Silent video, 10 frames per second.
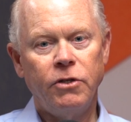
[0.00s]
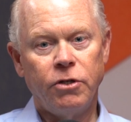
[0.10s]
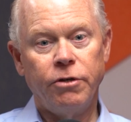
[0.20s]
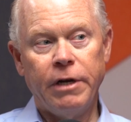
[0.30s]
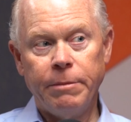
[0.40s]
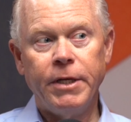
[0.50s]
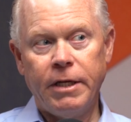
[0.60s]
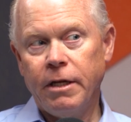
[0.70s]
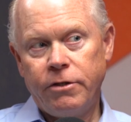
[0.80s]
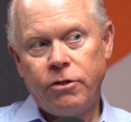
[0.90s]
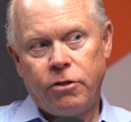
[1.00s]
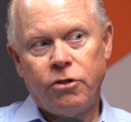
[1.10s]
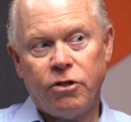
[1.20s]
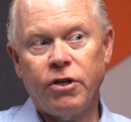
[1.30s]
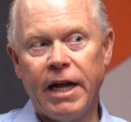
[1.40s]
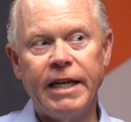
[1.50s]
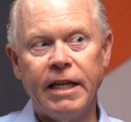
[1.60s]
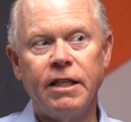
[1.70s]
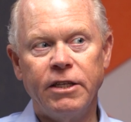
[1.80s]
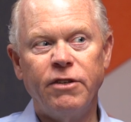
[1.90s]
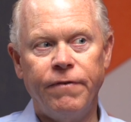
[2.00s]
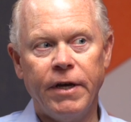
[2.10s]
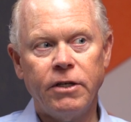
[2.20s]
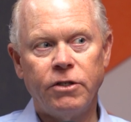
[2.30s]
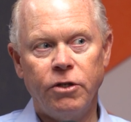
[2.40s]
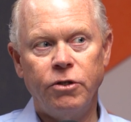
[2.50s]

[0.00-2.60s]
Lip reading: So you're able to try and get things fixed, to